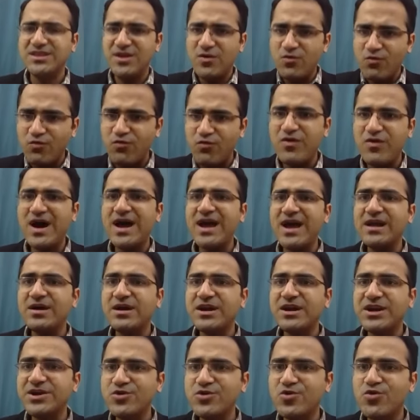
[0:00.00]
Then why
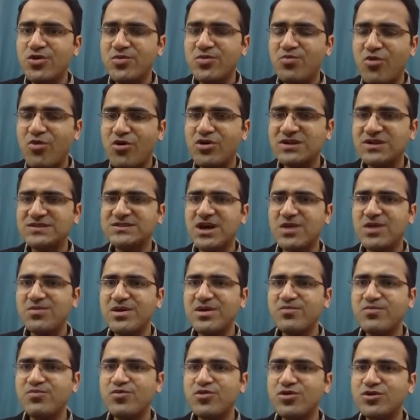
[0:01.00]
ketone bodies are
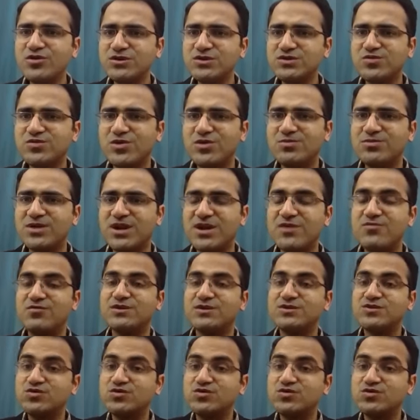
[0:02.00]
being produced from the liver?